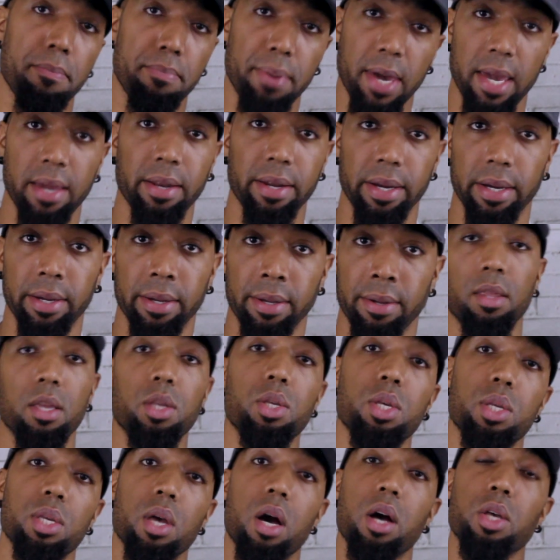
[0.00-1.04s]
beta. This
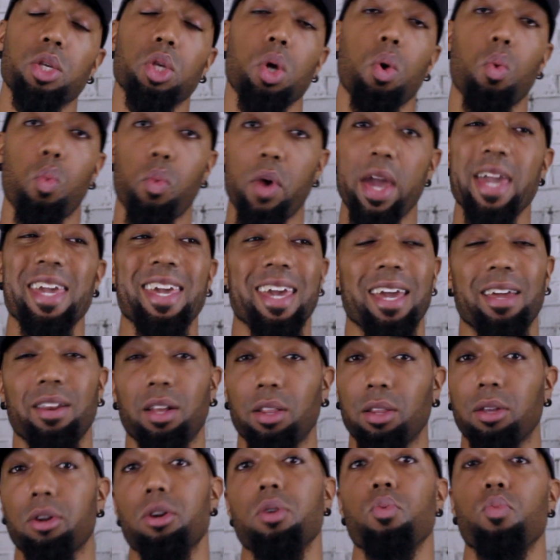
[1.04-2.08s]
is us awake and
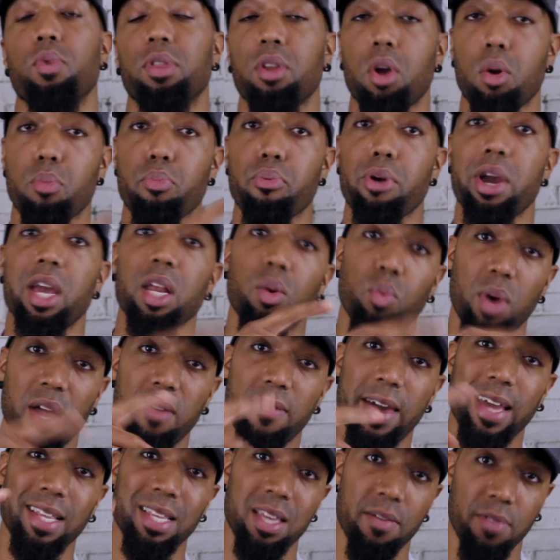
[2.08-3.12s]
alert with our brainwave
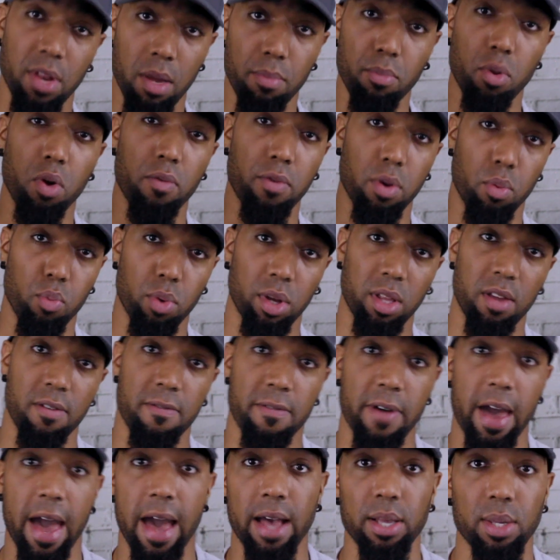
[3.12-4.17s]
activity moving really
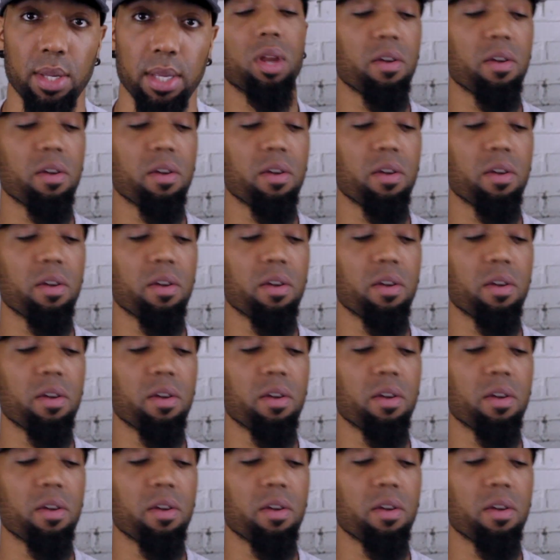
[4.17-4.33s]
fast.